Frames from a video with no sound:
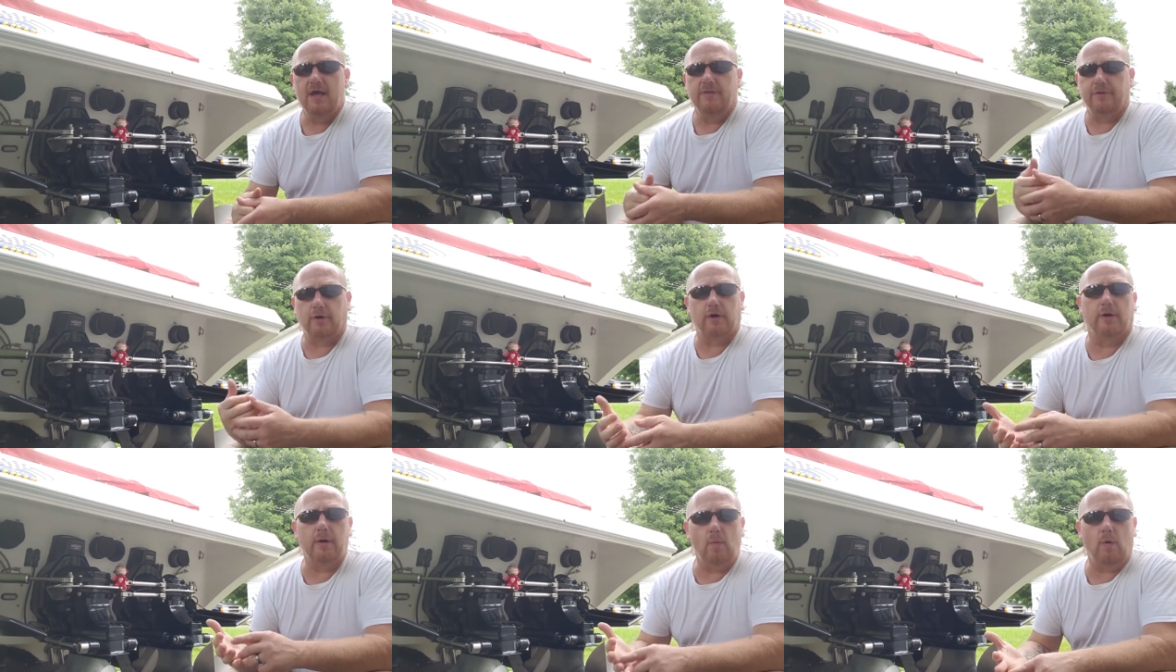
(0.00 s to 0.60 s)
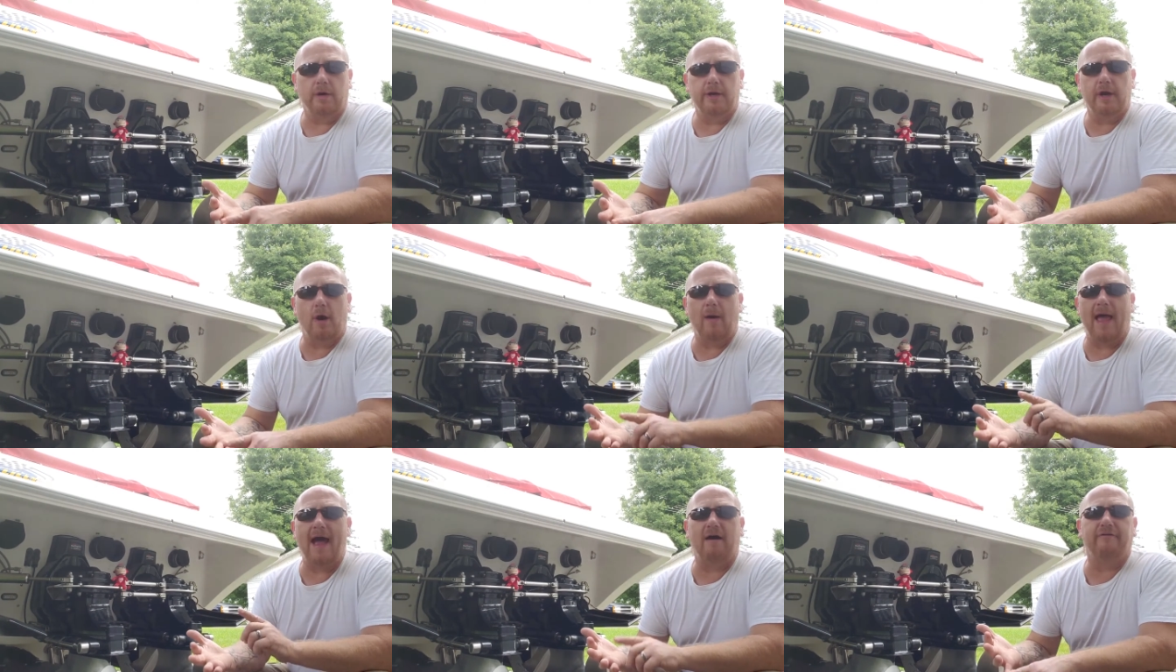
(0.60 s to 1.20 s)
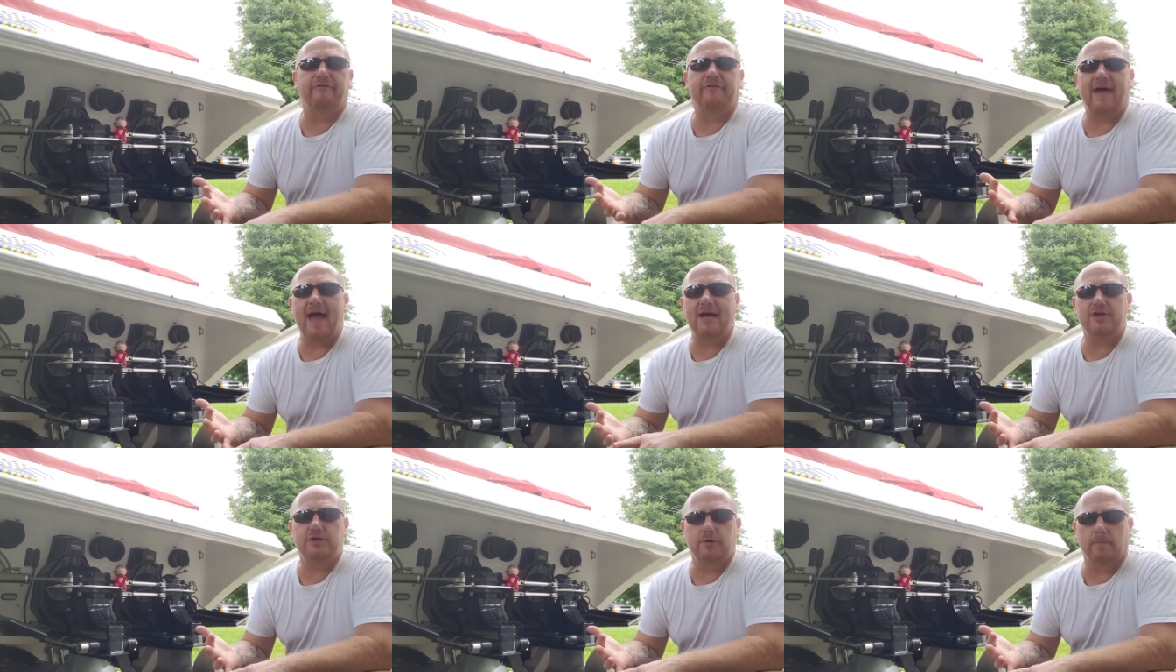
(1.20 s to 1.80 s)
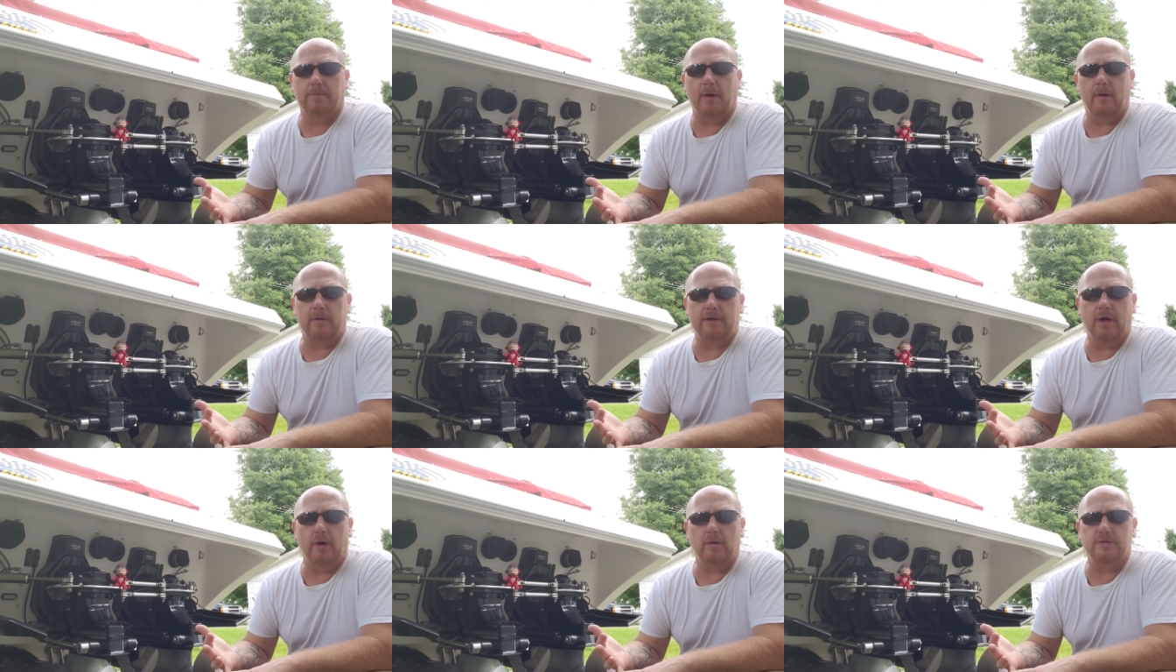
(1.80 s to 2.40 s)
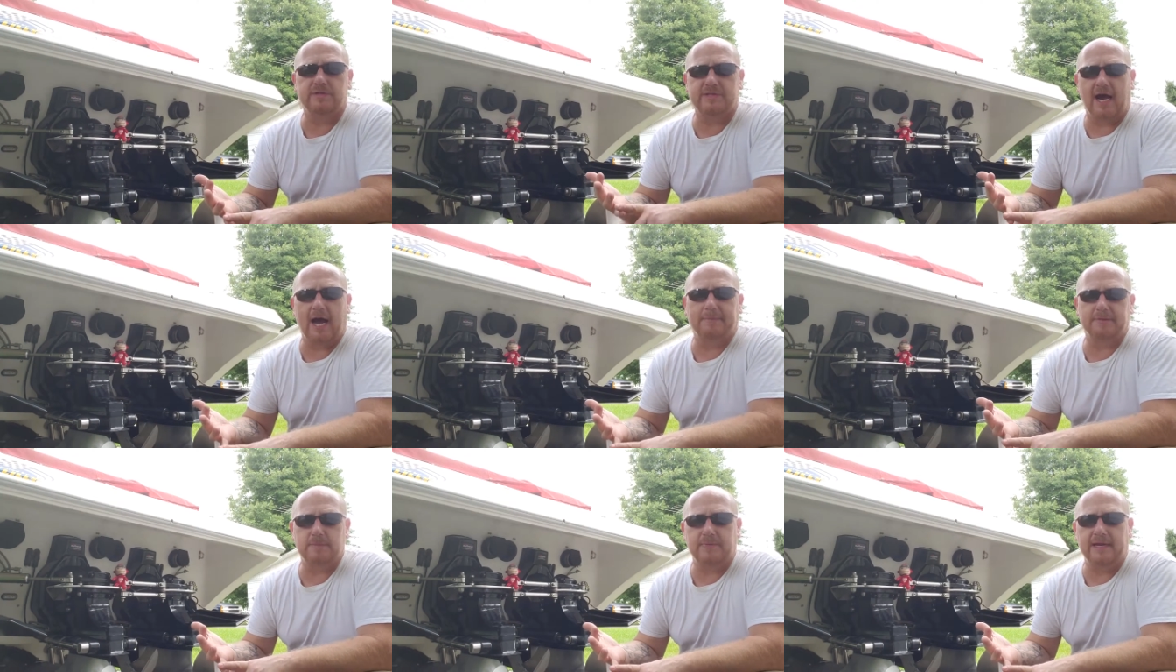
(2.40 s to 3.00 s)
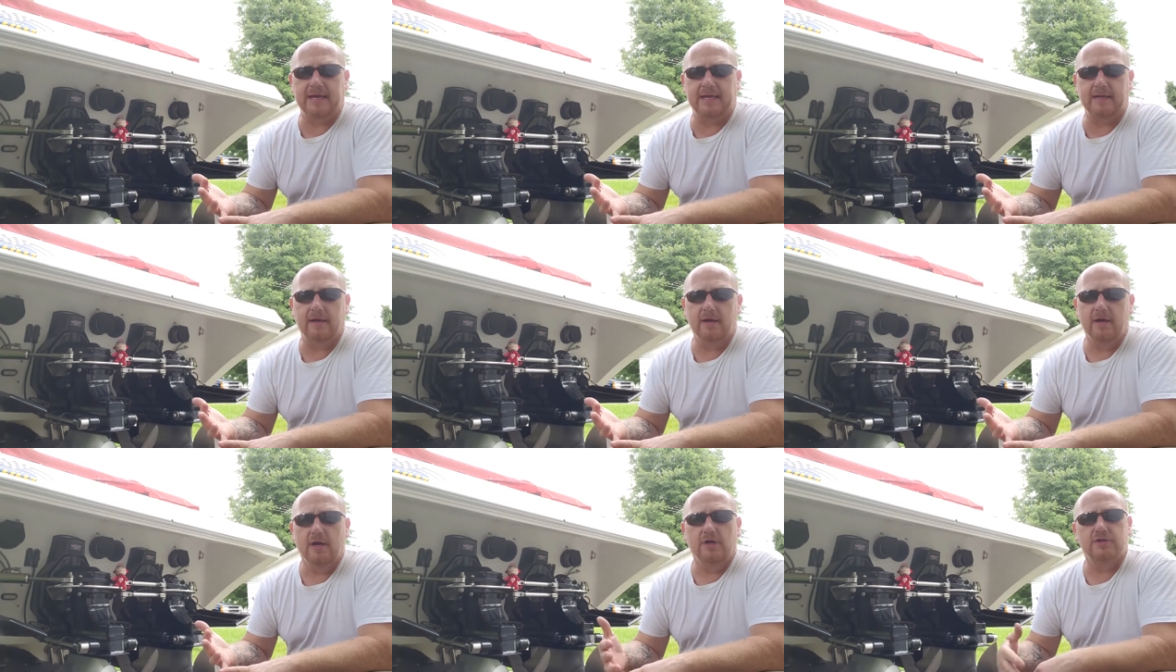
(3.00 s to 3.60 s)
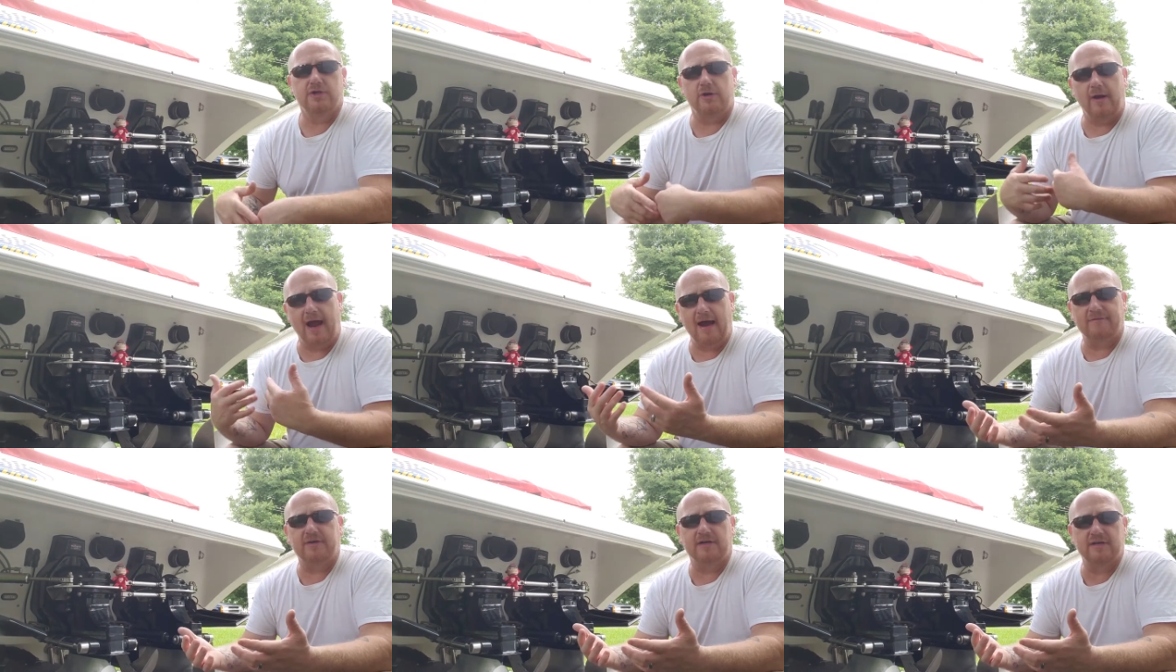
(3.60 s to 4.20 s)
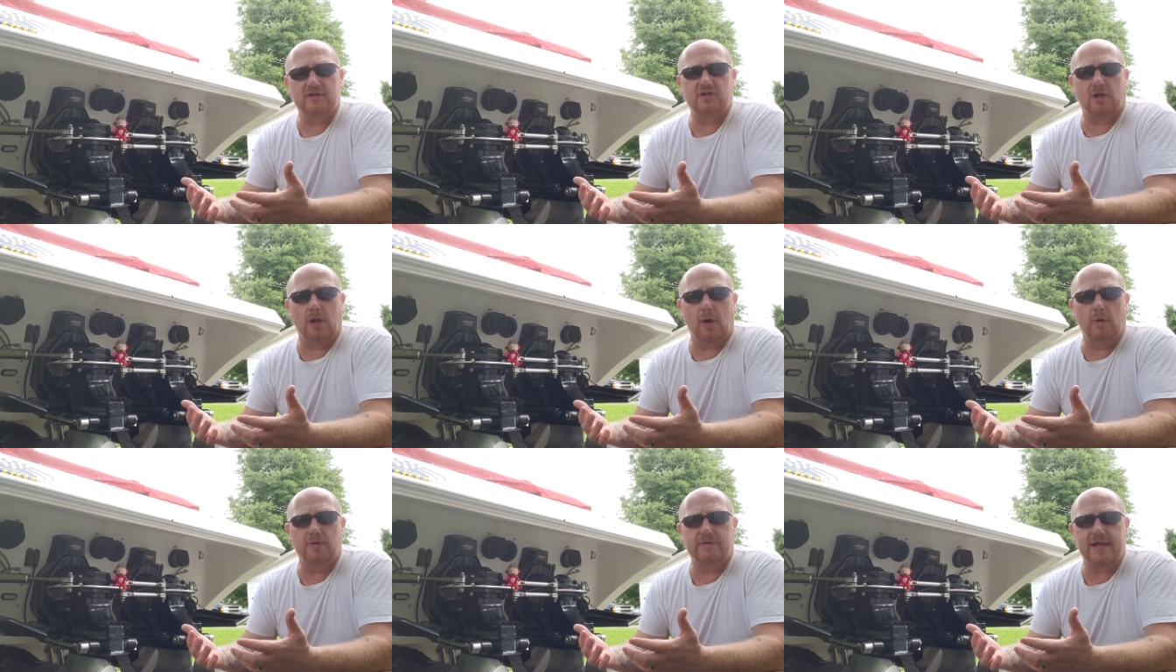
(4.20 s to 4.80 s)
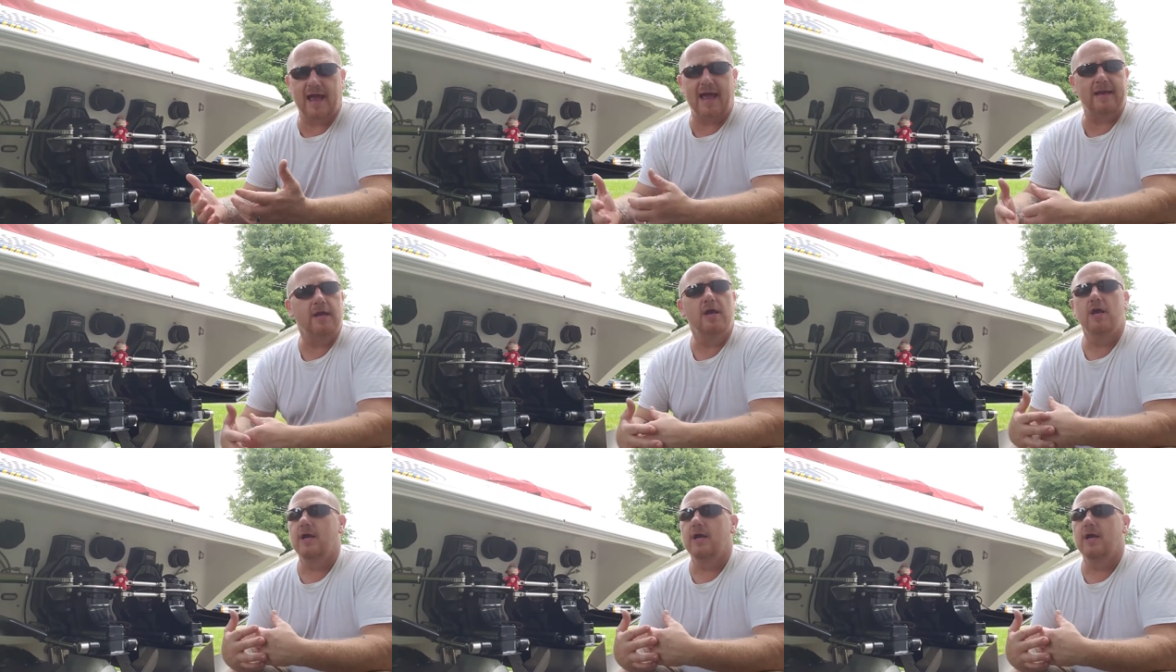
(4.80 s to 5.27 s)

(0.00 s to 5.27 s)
They're going to want to know how fast your boat goes, top speed. So you have to disclose that.